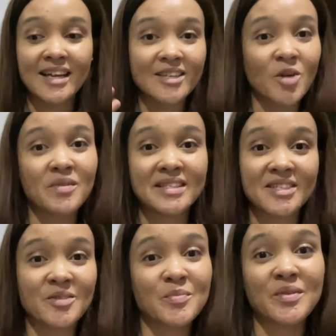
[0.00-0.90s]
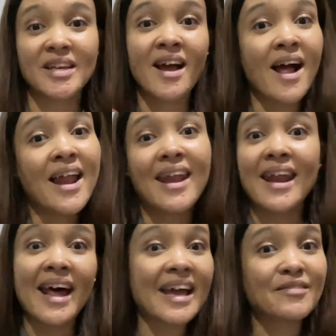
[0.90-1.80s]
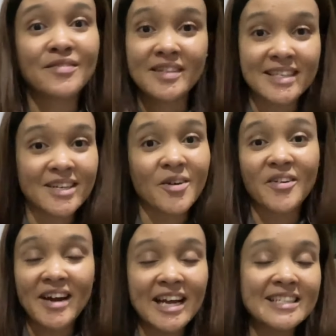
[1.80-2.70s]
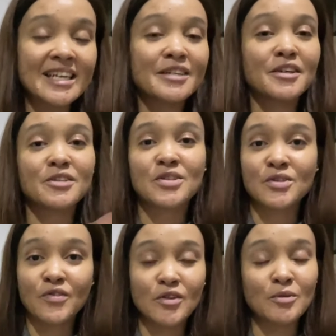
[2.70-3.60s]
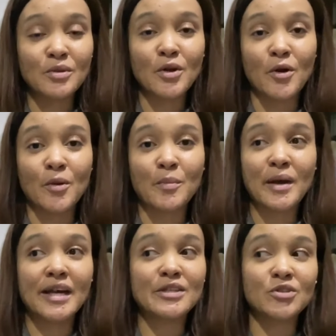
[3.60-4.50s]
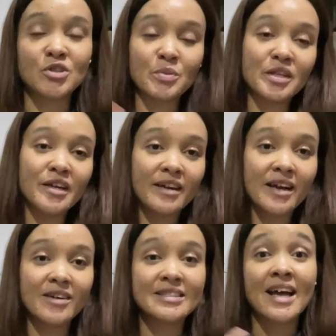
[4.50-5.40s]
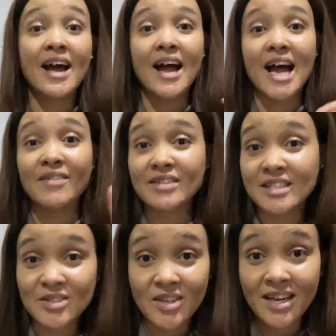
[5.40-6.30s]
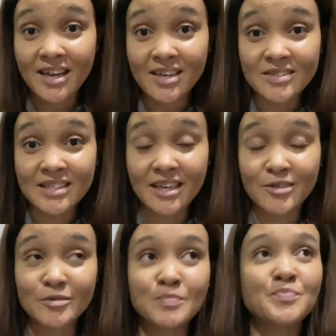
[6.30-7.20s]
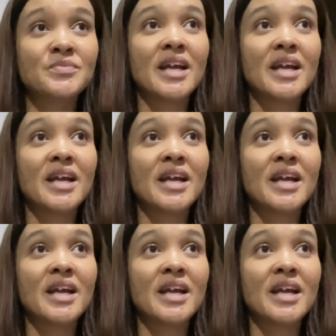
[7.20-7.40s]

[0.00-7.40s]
Let the comment section be lively, all right? And you can follow me on my social media account. I have a TikTok account now.